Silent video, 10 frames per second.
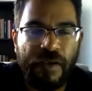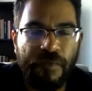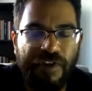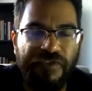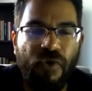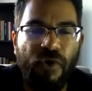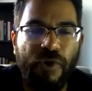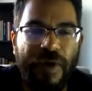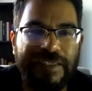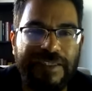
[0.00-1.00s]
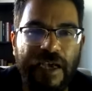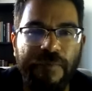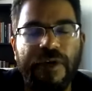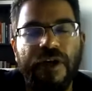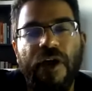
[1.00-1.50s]
Before you are a
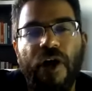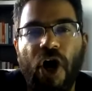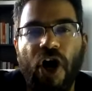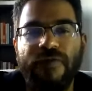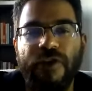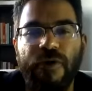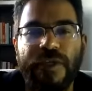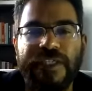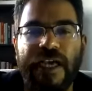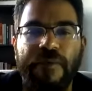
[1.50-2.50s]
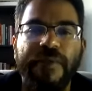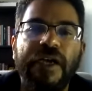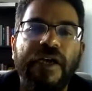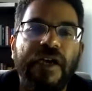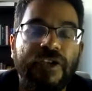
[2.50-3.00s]
sub, after you are a sub.
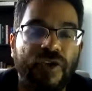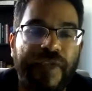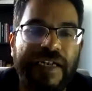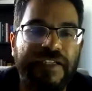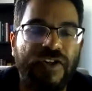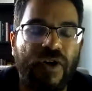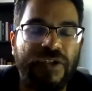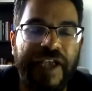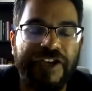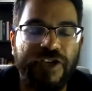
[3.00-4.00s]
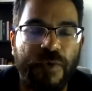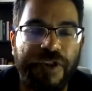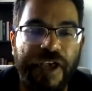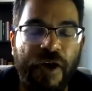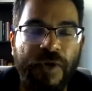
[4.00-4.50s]
So that is a transaction
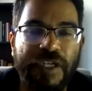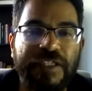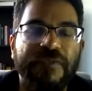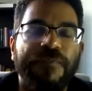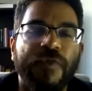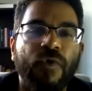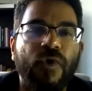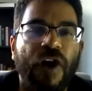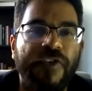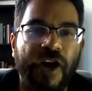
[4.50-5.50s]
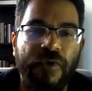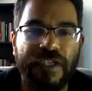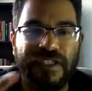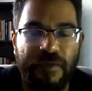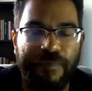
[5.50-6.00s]
with the owners. Who are the
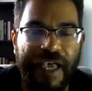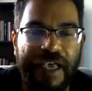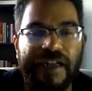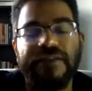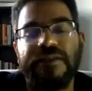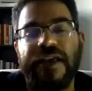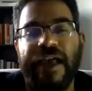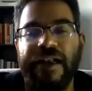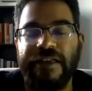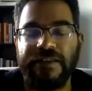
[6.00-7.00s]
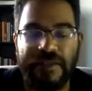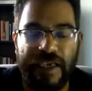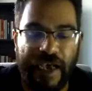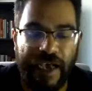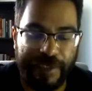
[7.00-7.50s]
owners? The parent and
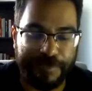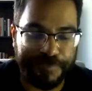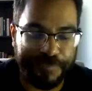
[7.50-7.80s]
NCI.